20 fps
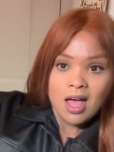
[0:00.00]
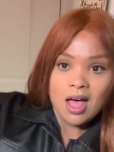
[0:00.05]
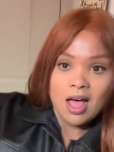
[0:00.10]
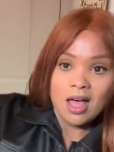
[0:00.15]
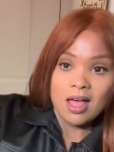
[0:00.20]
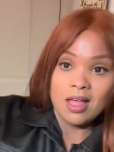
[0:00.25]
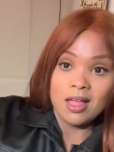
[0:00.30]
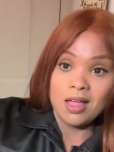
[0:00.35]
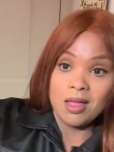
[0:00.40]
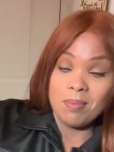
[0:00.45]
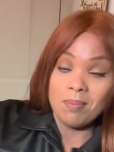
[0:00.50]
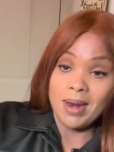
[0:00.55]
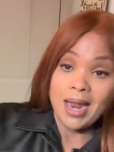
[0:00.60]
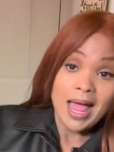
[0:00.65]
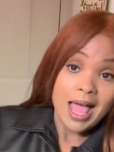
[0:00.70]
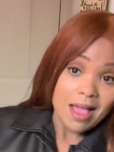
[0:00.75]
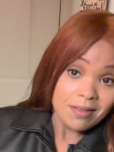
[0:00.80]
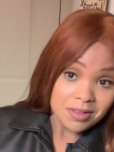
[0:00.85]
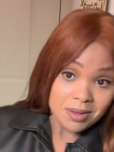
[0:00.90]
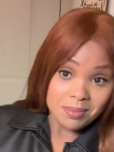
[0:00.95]
Um, but I
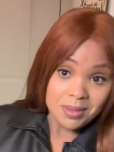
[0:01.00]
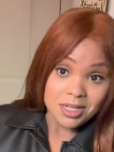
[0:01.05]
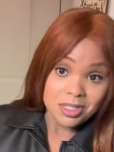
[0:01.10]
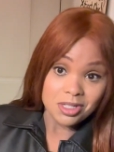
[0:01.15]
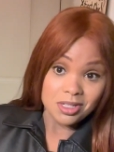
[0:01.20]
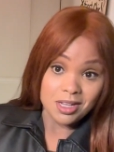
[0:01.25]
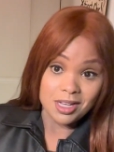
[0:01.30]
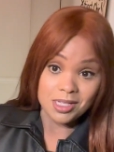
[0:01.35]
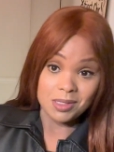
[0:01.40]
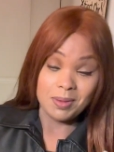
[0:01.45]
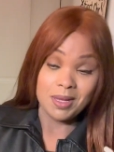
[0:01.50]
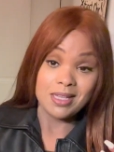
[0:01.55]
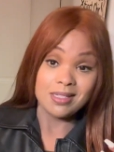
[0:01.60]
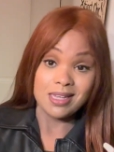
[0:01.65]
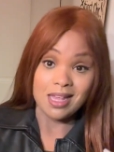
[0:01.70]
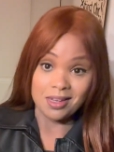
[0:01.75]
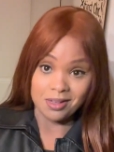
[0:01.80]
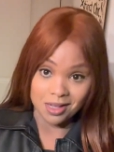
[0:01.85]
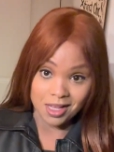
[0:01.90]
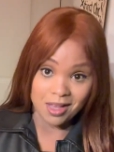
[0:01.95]
have to mention these because
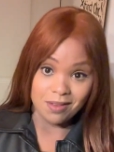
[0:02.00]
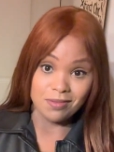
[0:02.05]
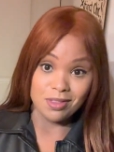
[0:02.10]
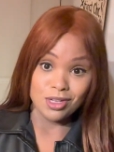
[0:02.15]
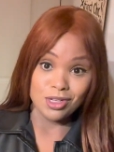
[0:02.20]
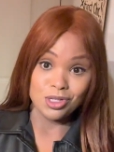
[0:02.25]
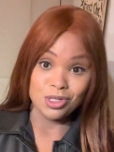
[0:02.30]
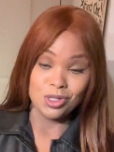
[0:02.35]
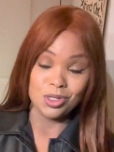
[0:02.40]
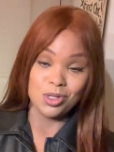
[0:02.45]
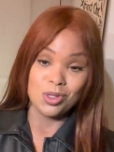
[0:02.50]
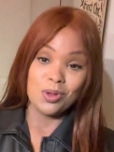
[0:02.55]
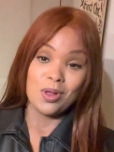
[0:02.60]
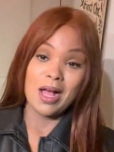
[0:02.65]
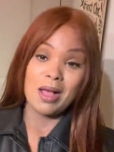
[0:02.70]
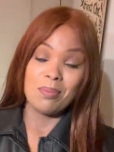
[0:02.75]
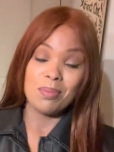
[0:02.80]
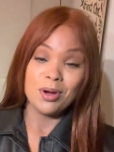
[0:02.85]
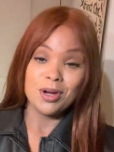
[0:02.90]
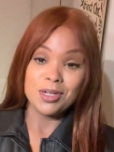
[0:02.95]
I love this shoe.
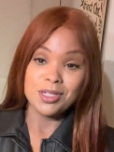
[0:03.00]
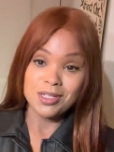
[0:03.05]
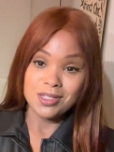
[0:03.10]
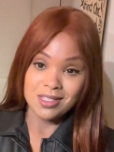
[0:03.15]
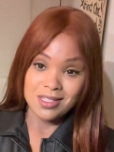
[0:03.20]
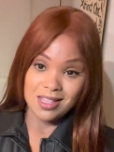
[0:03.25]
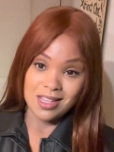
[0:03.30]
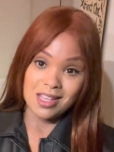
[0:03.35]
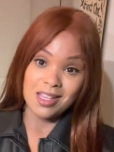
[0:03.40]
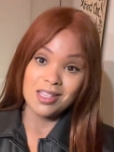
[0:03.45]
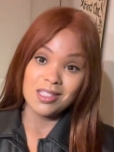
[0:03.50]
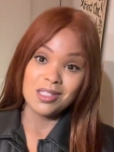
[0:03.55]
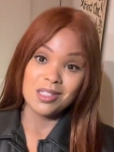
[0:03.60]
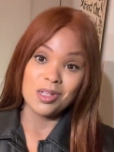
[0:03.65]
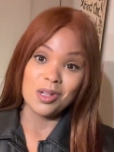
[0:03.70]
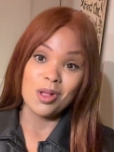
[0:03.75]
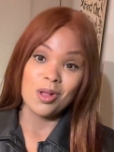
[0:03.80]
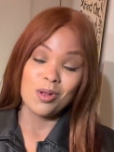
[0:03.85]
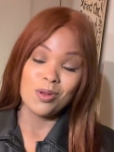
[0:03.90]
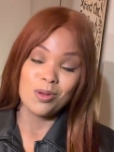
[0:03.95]
I purchased these to
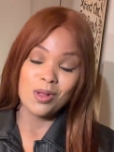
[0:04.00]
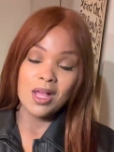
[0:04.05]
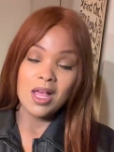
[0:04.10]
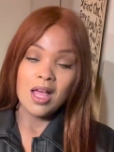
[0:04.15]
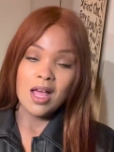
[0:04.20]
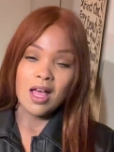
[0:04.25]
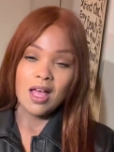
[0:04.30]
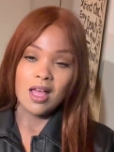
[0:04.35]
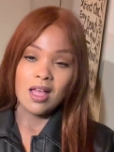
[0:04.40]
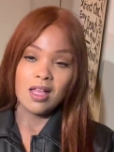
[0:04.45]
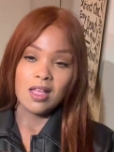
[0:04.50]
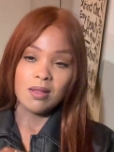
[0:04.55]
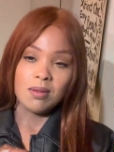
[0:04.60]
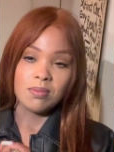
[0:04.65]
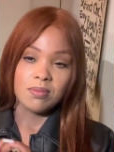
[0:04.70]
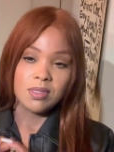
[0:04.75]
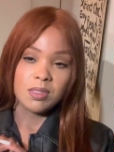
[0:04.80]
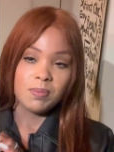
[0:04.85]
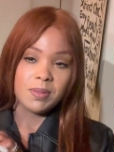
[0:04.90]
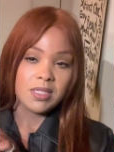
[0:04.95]
go um,
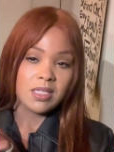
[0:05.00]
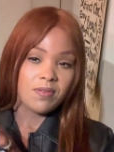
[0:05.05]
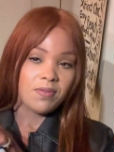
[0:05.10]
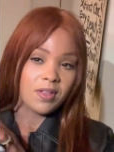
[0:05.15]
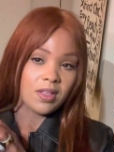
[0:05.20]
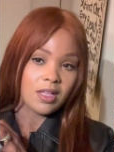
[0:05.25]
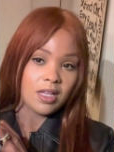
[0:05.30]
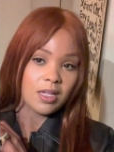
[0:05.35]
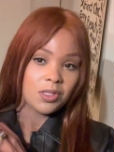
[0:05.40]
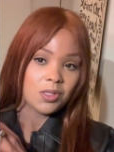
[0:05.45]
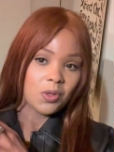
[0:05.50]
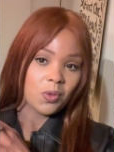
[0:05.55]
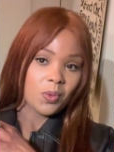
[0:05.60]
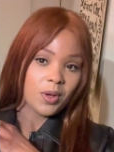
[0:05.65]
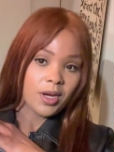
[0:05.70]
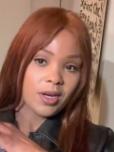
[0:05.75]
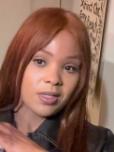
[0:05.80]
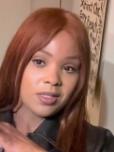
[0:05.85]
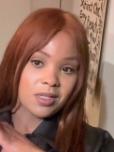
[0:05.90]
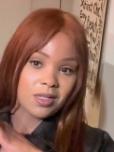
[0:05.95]
specifically to
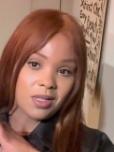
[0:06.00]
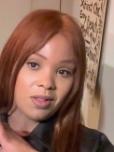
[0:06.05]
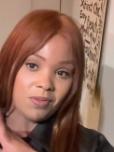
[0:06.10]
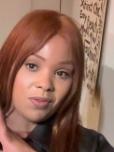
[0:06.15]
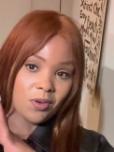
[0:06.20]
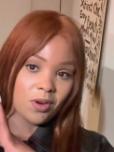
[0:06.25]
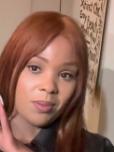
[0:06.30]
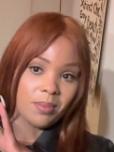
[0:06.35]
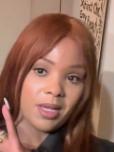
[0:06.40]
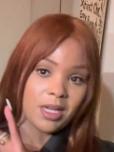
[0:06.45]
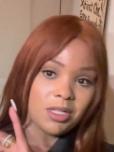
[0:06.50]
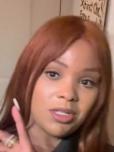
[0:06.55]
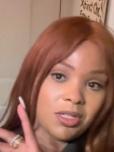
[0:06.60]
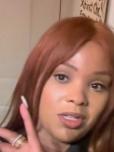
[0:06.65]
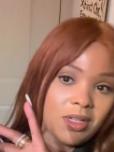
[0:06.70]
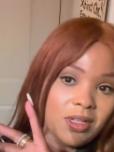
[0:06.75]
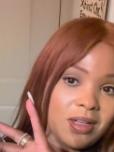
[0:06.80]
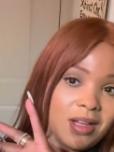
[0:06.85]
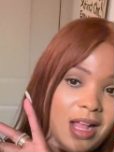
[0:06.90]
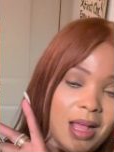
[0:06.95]
wear to the
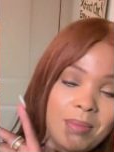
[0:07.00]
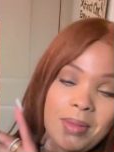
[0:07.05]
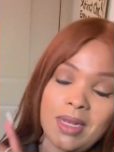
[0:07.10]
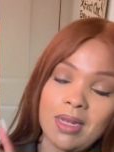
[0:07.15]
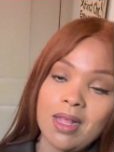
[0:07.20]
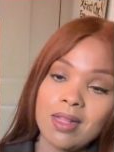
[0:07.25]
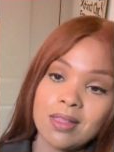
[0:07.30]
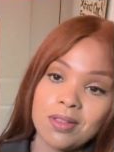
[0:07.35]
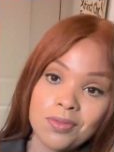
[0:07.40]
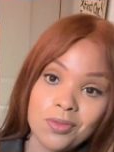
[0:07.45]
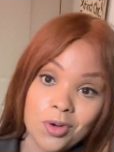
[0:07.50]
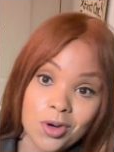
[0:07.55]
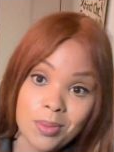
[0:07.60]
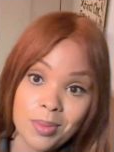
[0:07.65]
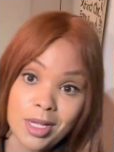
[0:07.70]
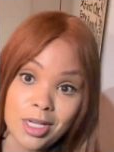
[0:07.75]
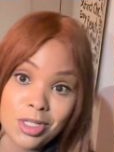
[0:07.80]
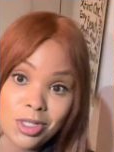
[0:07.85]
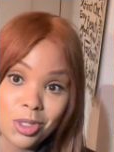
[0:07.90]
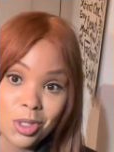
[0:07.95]
formation. I mean, not the
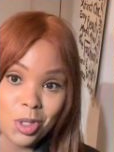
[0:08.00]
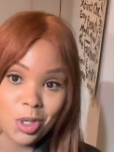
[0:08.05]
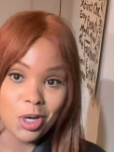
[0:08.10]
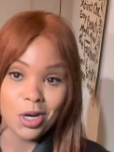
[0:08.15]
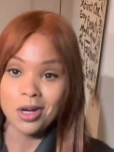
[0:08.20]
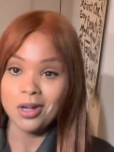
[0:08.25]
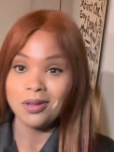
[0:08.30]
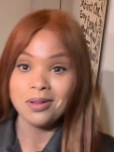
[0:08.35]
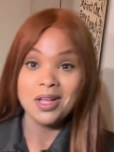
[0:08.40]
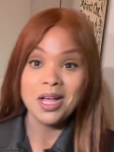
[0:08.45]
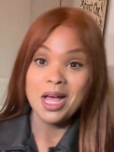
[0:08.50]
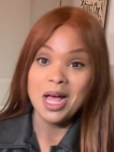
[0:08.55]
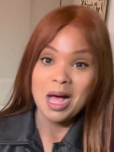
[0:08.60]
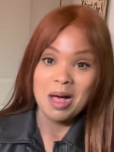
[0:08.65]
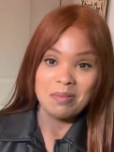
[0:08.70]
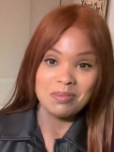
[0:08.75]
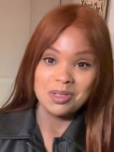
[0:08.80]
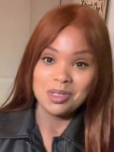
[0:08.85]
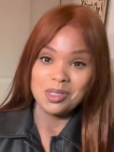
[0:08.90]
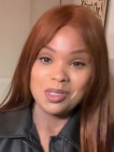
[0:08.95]
formation, girl.
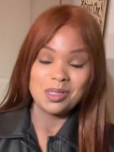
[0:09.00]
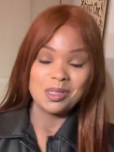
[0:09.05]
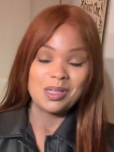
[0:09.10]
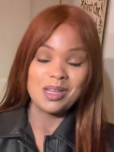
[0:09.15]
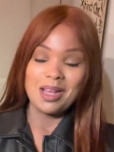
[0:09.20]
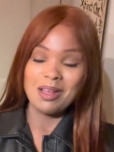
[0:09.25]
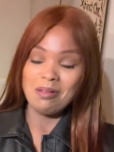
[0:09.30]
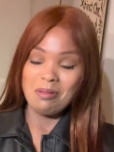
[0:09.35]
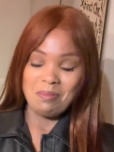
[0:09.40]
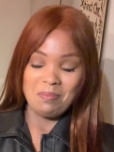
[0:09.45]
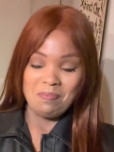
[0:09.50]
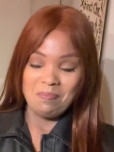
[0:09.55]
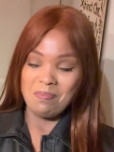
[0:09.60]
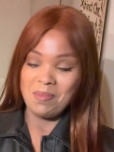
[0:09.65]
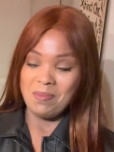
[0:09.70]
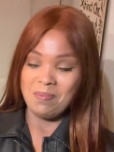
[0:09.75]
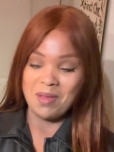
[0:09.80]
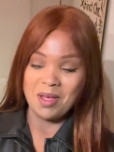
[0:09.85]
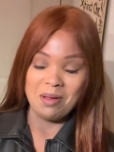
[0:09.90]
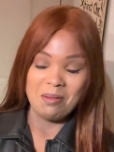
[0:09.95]
I'm just
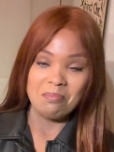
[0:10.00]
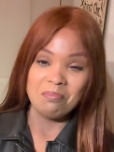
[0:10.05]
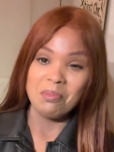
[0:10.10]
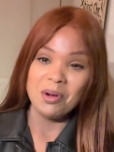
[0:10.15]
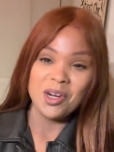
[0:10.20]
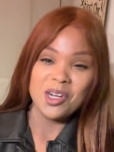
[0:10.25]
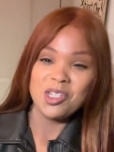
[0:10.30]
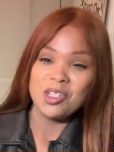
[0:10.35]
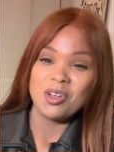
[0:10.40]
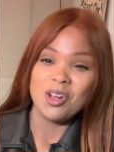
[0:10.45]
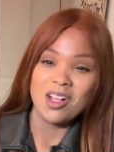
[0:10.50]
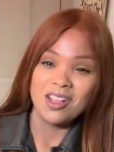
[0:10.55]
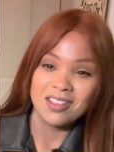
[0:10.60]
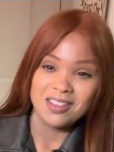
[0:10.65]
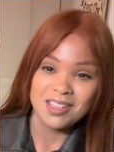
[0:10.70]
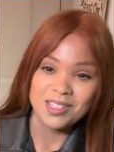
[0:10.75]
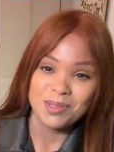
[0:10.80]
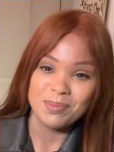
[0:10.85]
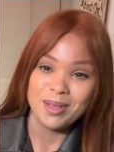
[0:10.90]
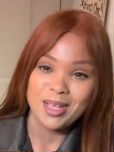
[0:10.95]
immersion all of
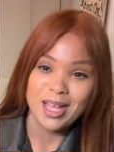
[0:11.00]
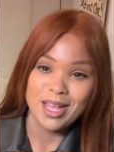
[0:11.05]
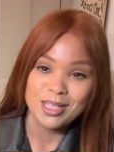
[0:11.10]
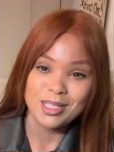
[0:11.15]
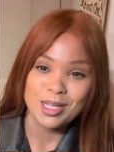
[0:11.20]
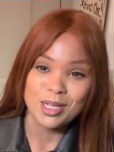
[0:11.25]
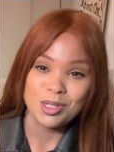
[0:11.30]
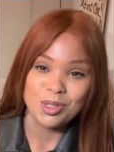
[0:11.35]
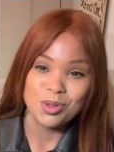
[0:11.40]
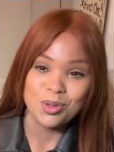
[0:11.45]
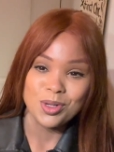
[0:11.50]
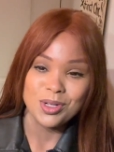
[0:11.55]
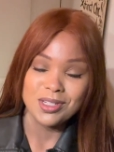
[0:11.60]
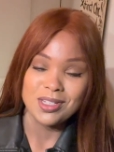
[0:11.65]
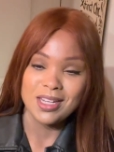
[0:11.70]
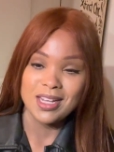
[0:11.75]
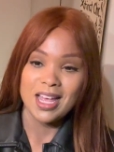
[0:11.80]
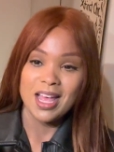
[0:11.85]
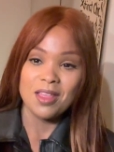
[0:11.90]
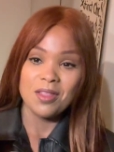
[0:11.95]
these Beyonce tours
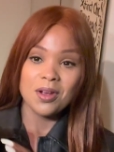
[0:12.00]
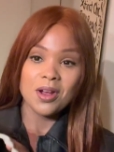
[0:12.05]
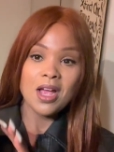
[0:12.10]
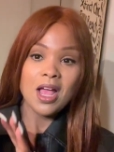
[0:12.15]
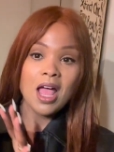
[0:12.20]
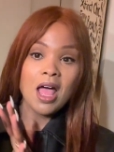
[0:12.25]
together.